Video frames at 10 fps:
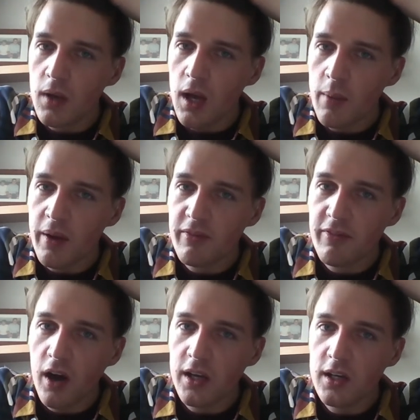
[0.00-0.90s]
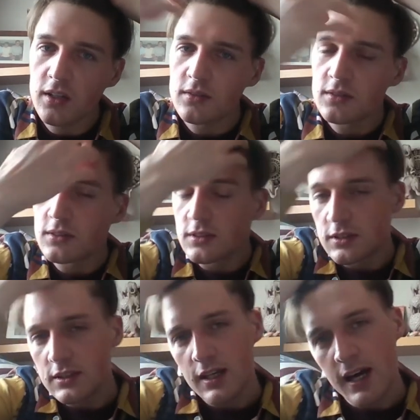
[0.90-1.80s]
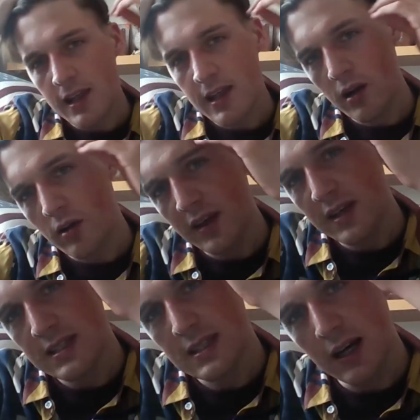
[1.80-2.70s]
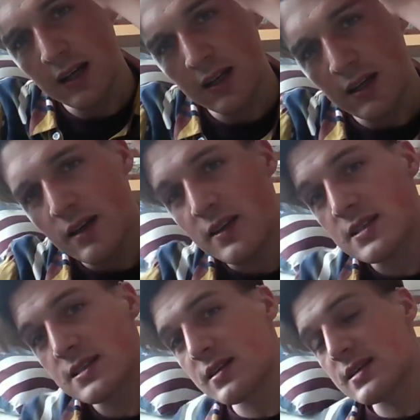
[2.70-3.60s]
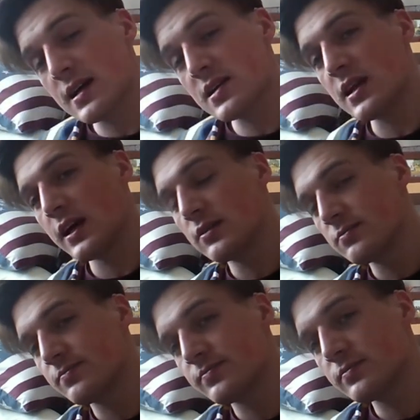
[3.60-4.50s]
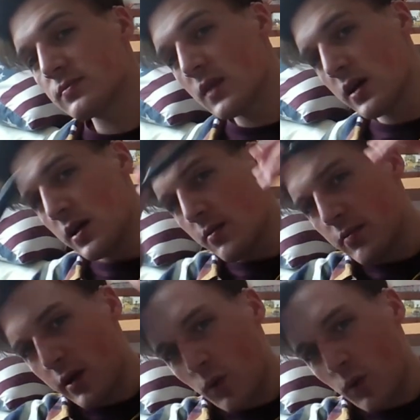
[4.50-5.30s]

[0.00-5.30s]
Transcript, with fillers: a bit finer. And then on this side, this side's actually my